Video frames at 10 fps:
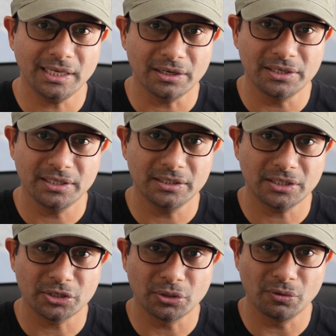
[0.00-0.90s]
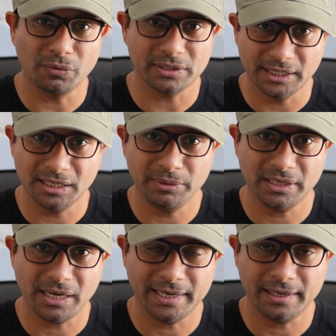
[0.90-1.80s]
alerting threshold was a little bit
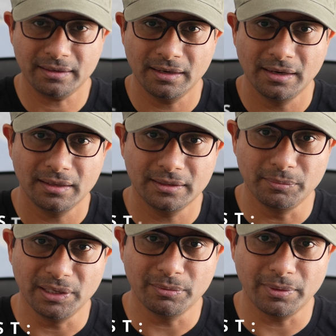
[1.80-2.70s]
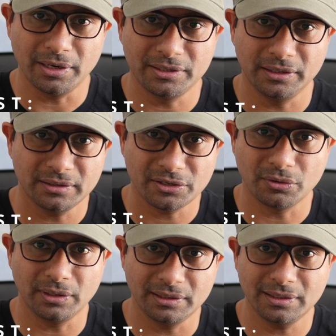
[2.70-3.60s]
higher. The minimum alerting
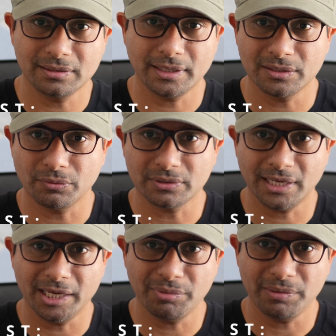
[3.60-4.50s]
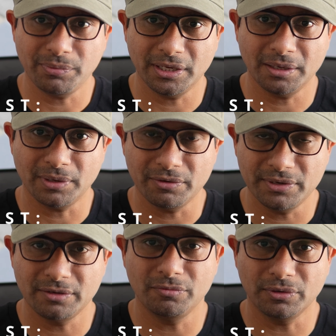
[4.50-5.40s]
threshold in this case was 9 ppm. I
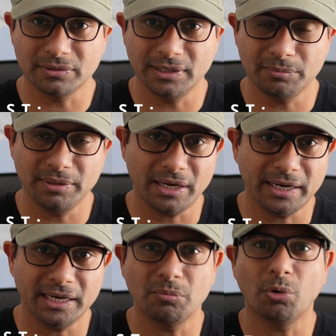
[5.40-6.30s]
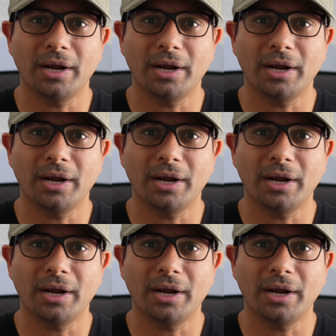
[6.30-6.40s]
wish it was a little bit higher, more